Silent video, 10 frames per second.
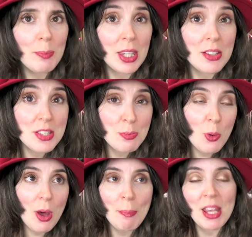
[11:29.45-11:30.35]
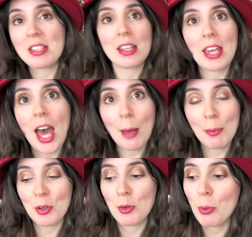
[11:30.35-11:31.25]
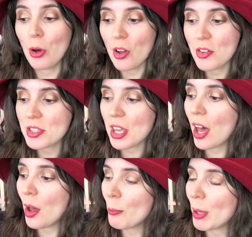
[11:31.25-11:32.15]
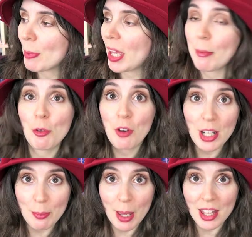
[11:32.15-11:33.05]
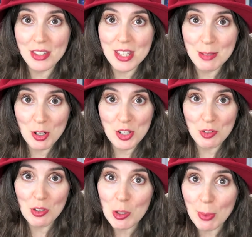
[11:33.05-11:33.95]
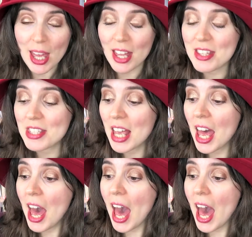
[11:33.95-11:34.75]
because what basically happened was it became a friendmance as much as a romance,